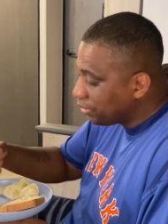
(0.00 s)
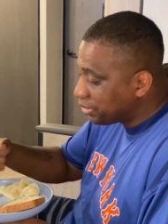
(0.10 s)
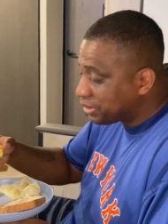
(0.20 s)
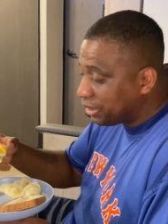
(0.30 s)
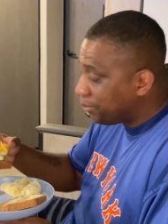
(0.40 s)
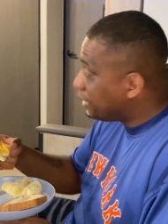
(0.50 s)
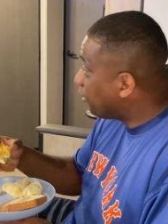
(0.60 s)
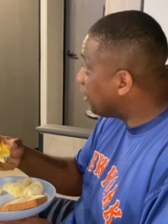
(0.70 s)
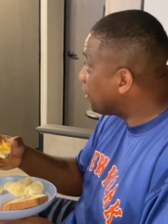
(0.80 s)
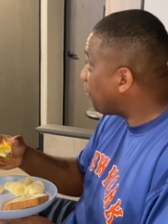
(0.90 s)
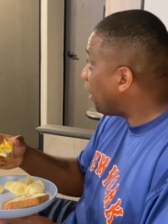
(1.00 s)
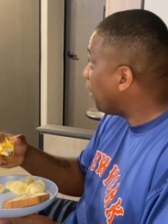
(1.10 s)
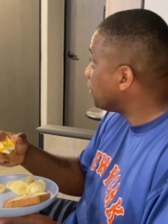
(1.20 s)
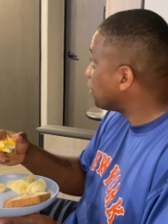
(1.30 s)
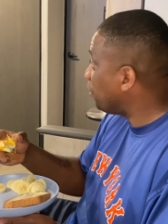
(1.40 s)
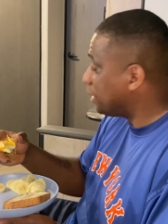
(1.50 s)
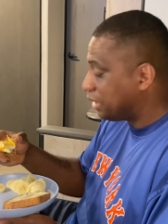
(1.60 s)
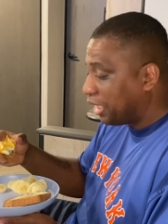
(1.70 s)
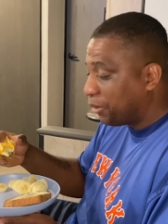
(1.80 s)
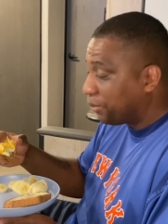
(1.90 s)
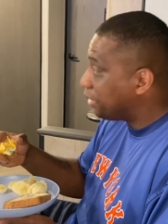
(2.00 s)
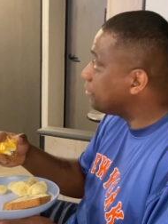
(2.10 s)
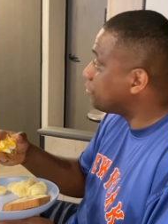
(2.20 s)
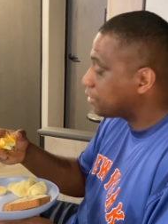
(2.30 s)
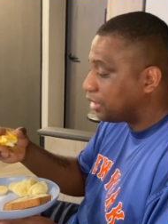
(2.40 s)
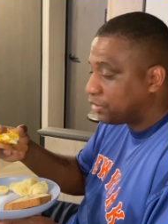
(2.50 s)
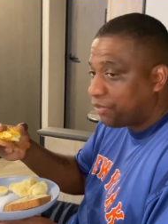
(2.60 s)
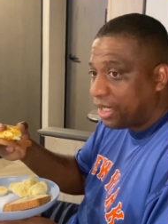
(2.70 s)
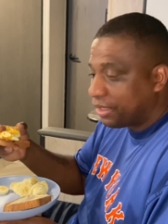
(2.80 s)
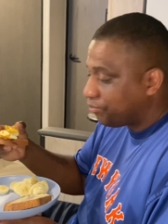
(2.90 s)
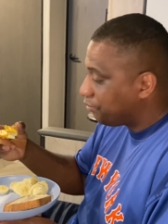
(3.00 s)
Just to let me know that the power is going down, but it's fine.